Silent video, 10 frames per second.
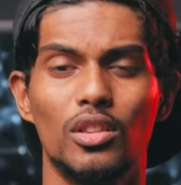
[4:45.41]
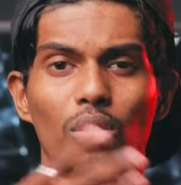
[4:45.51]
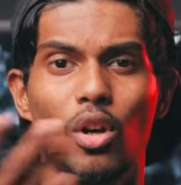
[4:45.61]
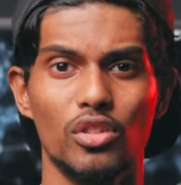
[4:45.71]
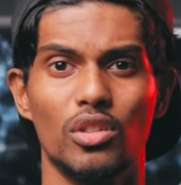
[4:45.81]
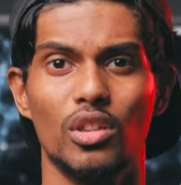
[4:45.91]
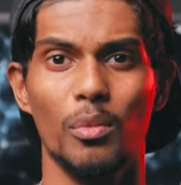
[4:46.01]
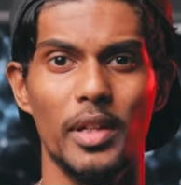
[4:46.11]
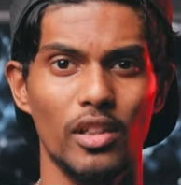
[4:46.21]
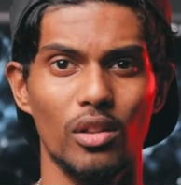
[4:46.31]
to horizontal
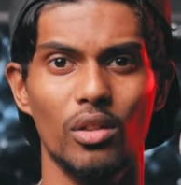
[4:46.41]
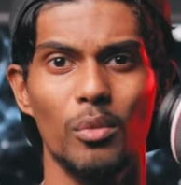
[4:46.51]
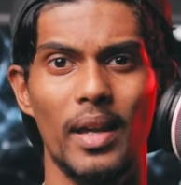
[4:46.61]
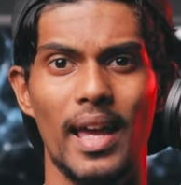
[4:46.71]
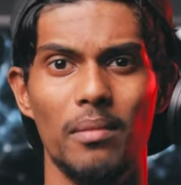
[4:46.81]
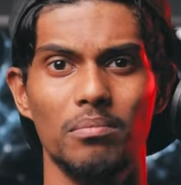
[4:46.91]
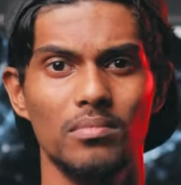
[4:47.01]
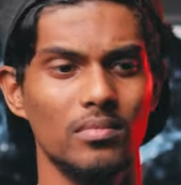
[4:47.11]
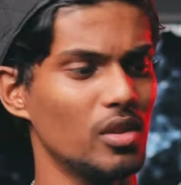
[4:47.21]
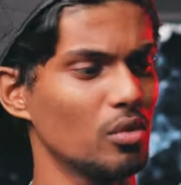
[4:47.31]
video when I'm
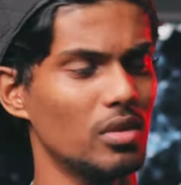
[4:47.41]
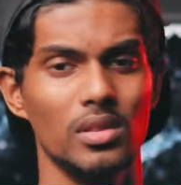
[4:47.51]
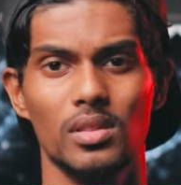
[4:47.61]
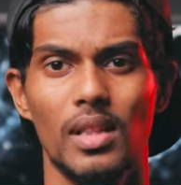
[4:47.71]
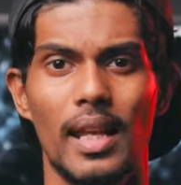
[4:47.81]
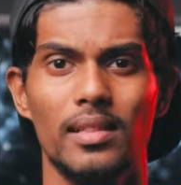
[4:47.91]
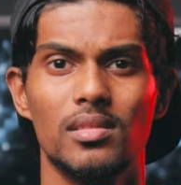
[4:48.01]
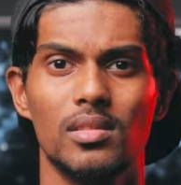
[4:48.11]
using this lens.